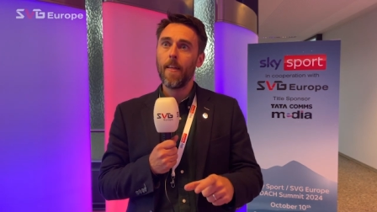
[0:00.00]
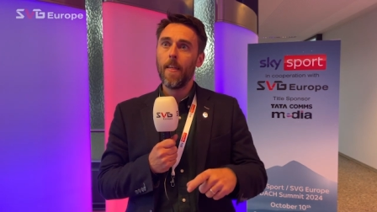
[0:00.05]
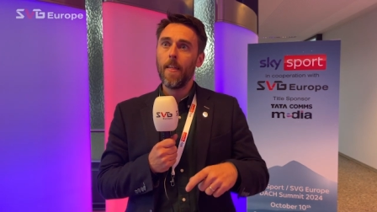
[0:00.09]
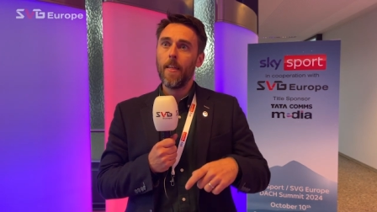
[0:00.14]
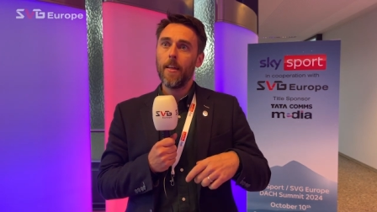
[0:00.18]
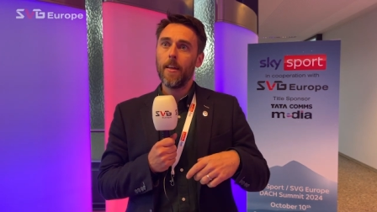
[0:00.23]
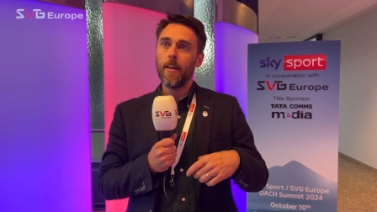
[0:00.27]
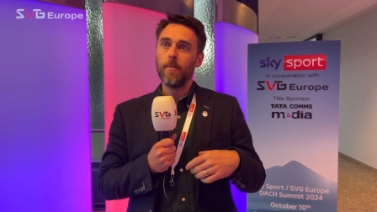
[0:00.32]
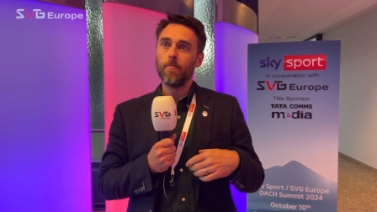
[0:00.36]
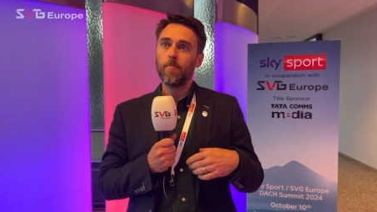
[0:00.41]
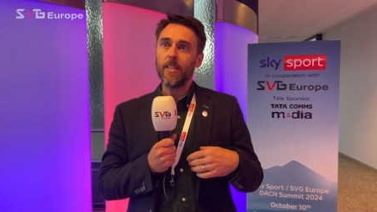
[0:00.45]

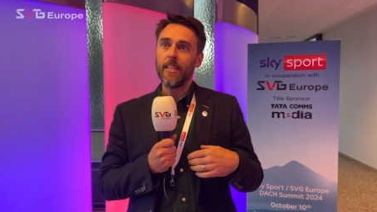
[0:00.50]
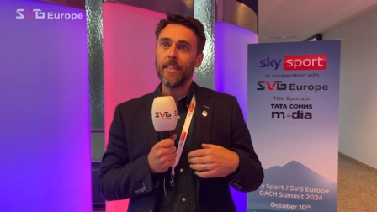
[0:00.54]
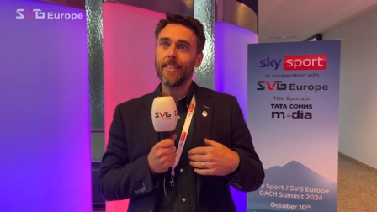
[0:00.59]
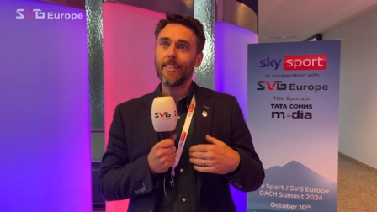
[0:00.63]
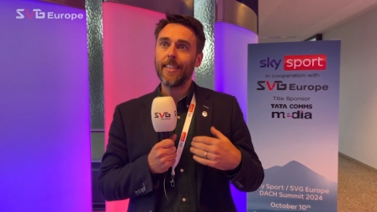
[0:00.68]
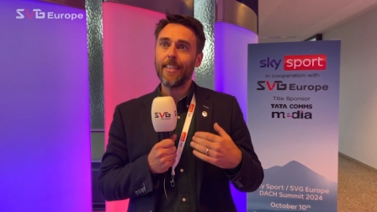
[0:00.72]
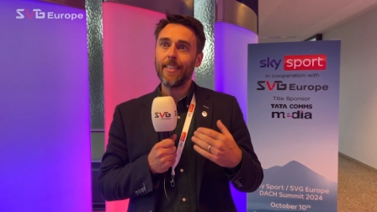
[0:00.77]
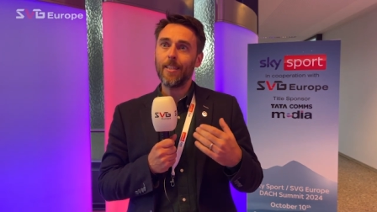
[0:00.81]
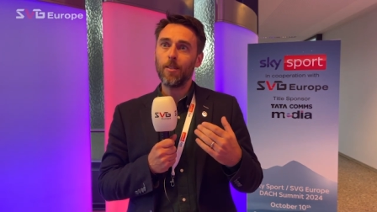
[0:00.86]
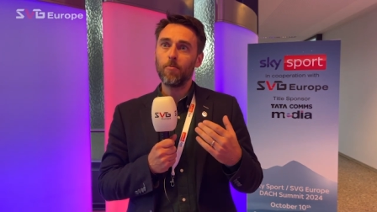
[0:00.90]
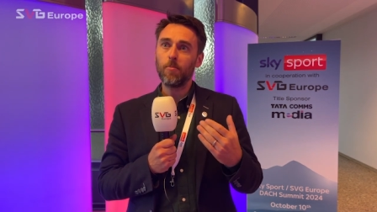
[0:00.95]
The
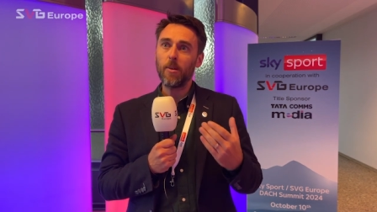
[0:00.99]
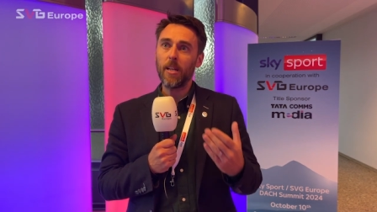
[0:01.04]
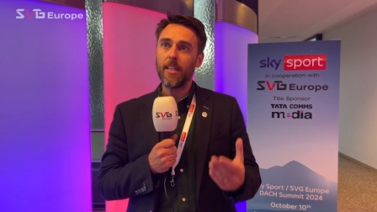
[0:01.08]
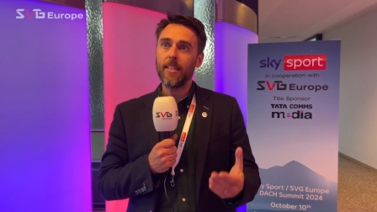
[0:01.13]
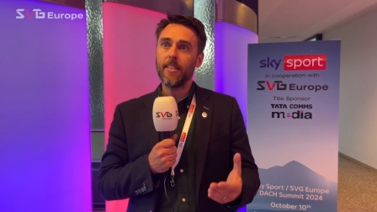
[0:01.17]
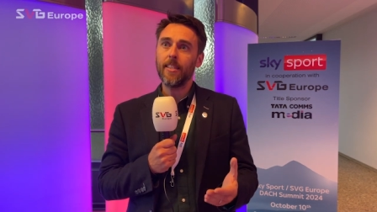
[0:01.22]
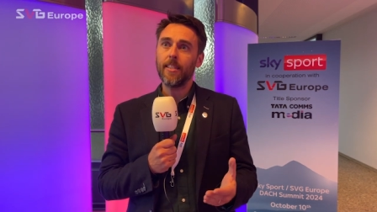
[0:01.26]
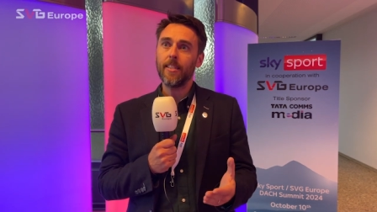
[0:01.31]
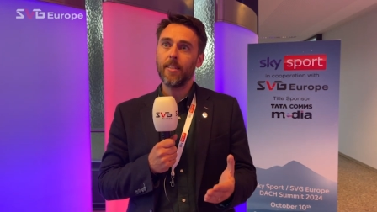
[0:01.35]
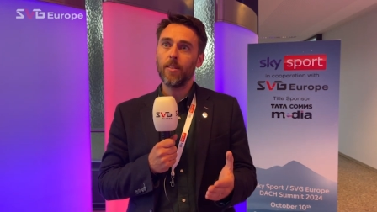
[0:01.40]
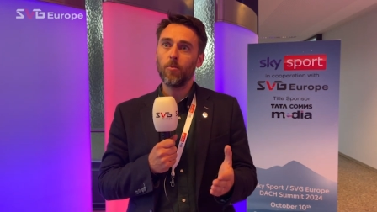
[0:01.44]

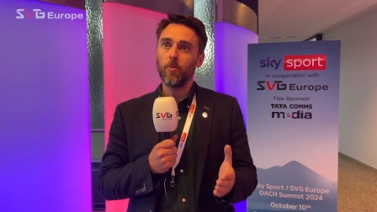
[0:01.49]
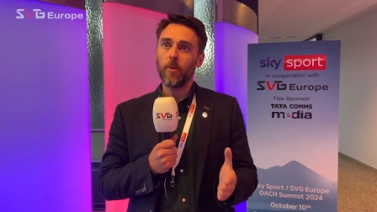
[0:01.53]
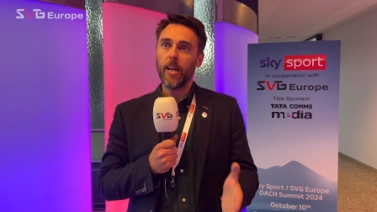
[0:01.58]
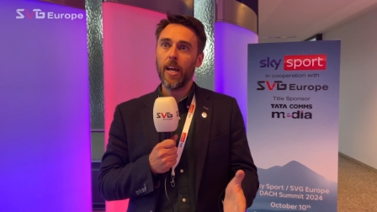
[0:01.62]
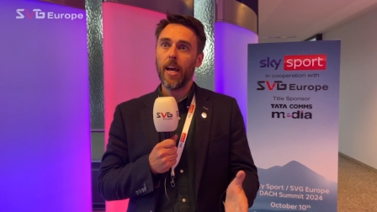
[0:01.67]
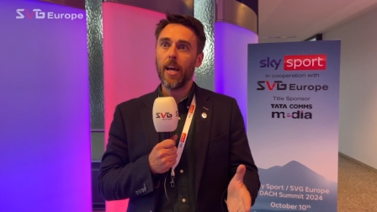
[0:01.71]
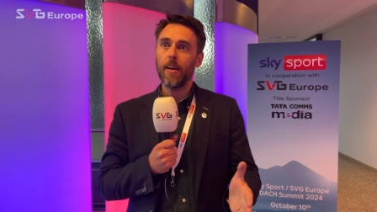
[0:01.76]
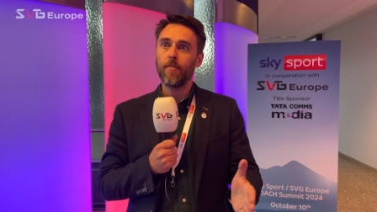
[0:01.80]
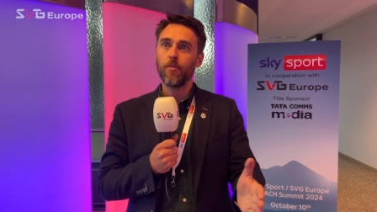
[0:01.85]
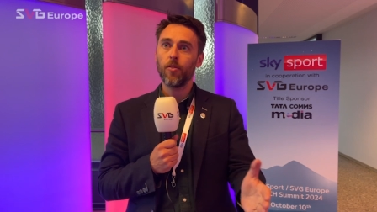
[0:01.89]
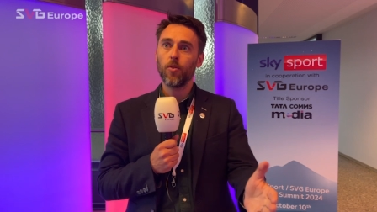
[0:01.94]
accessibility that we
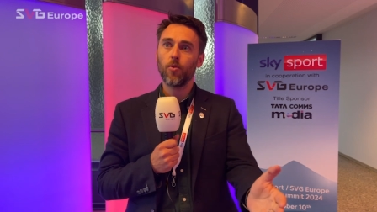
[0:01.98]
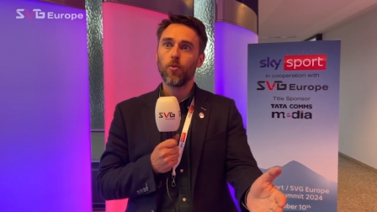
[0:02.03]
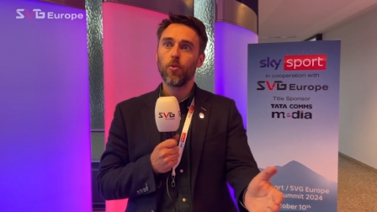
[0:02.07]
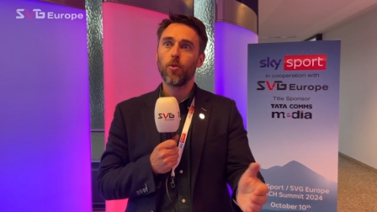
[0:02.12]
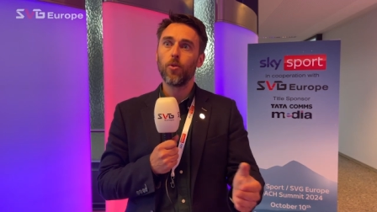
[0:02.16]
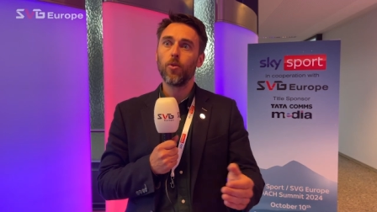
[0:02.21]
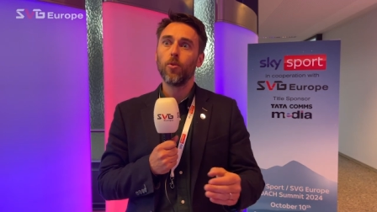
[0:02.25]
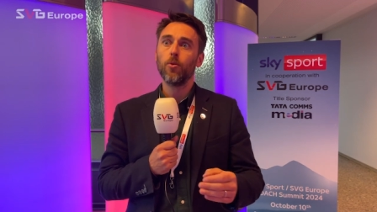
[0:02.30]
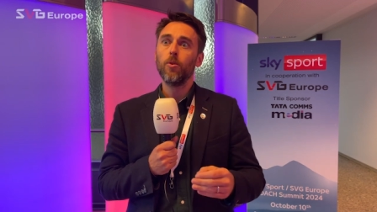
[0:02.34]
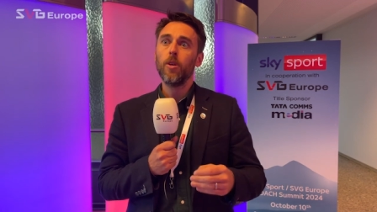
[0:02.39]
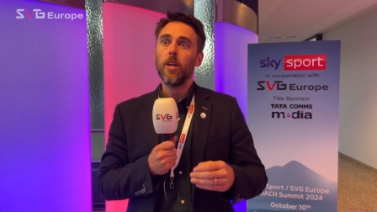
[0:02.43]
have
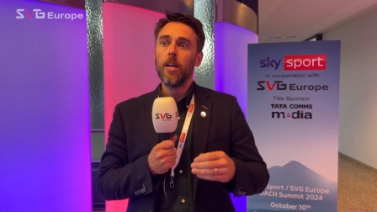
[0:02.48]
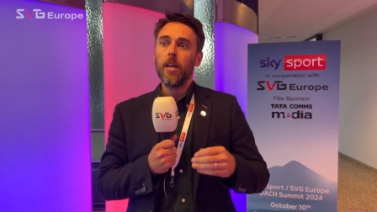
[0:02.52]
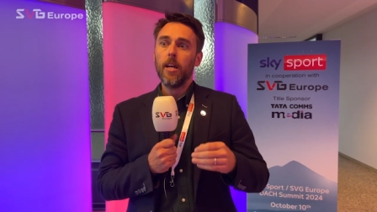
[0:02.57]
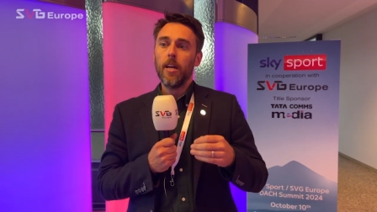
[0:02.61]
through